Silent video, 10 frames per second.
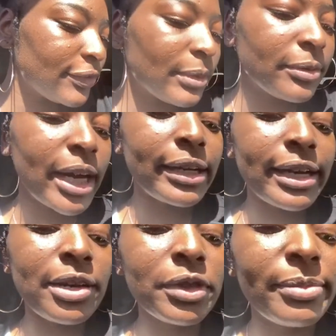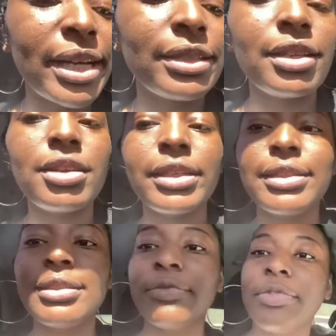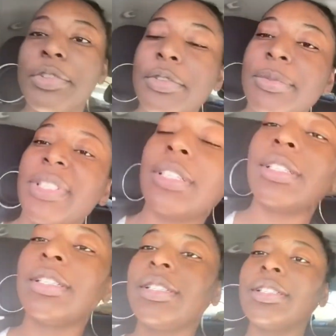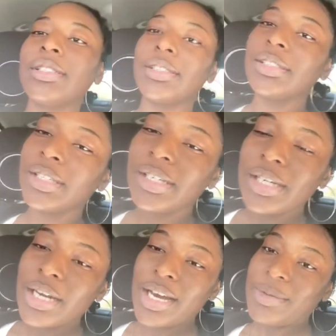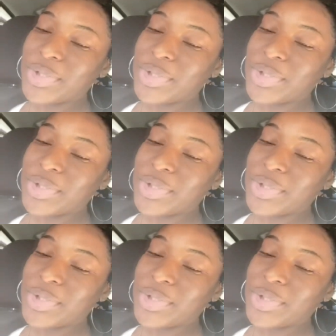But right now, we're about to go get some food. I'm hungry. I'm